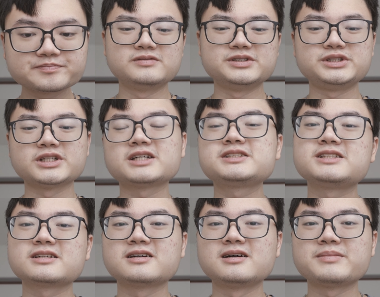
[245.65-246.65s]
The shots
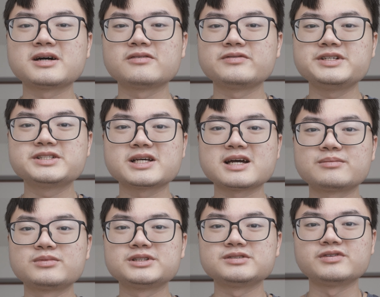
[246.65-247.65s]
that come out these
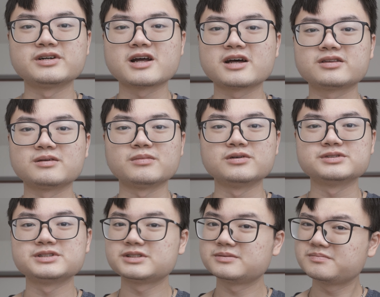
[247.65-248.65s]
cameras, they're not the
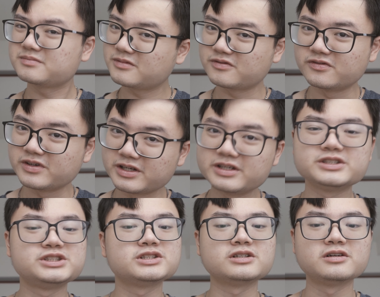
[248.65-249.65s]
most
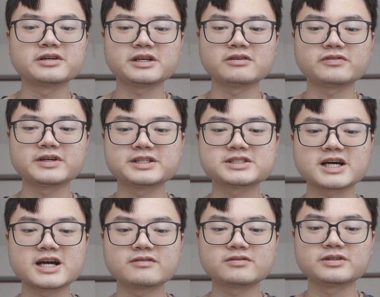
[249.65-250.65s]
vintage looking things
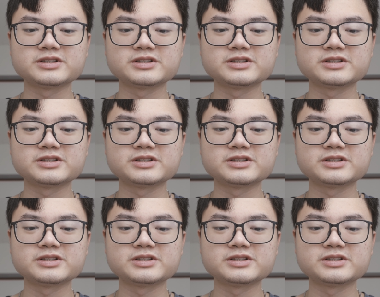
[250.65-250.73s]
either.